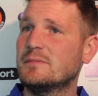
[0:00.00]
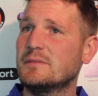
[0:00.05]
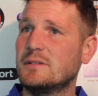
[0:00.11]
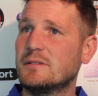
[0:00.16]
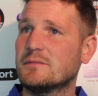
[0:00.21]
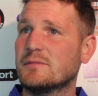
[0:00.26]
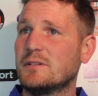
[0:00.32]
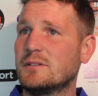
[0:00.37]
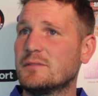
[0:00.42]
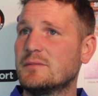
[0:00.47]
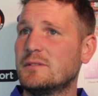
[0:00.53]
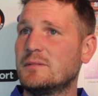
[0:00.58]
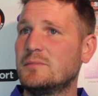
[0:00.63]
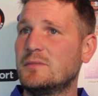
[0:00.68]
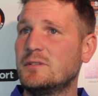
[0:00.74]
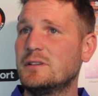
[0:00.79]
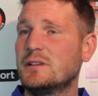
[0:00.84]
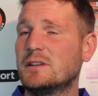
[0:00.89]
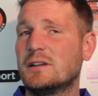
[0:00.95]
On
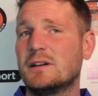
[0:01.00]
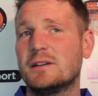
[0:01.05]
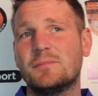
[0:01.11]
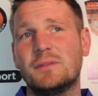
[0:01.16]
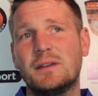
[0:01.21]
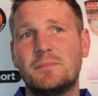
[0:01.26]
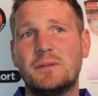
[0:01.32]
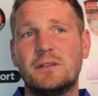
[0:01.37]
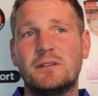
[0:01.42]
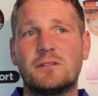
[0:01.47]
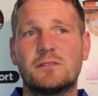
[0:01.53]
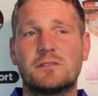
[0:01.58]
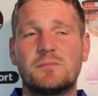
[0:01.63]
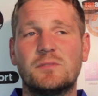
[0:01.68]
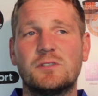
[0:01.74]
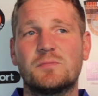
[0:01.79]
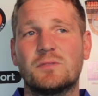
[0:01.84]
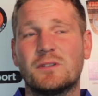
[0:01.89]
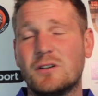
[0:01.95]
Monday night, maybe not so
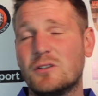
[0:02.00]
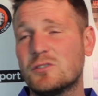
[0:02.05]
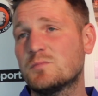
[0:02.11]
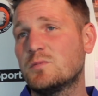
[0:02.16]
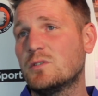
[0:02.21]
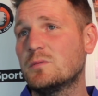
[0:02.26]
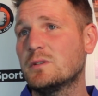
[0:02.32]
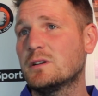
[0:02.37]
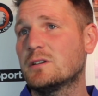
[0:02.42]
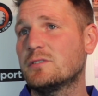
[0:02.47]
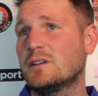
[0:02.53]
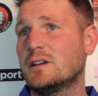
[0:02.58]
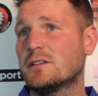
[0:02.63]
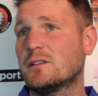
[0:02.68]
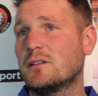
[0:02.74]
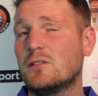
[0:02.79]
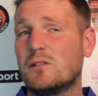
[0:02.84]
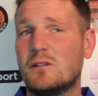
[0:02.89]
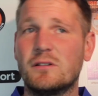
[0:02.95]
much, but Gosport we
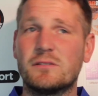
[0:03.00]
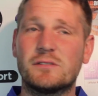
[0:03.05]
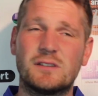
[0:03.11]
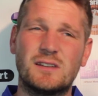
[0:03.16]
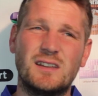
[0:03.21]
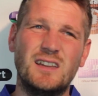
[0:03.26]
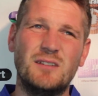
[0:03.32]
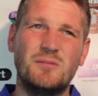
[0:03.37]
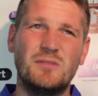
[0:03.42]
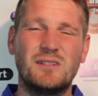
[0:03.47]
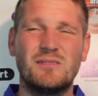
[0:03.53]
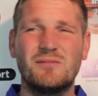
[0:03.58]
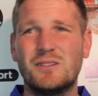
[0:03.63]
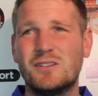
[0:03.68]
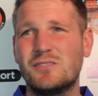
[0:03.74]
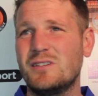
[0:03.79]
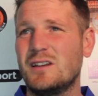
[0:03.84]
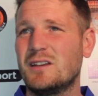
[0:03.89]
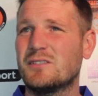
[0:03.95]
created a lot, and today we
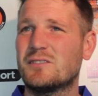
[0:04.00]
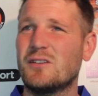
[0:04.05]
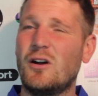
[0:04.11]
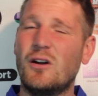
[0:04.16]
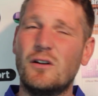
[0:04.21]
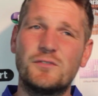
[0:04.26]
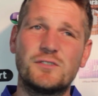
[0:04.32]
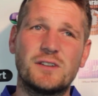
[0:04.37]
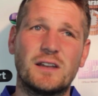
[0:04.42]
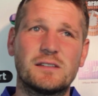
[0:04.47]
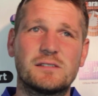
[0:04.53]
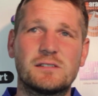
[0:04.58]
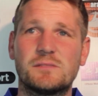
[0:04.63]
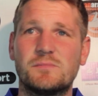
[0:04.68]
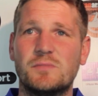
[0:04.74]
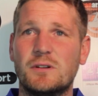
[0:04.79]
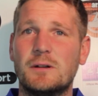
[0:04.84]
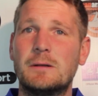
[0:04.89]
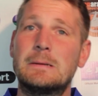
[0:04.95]
created half
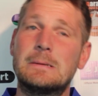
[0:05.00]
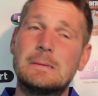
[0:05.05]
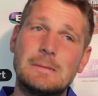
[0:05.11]
chances, but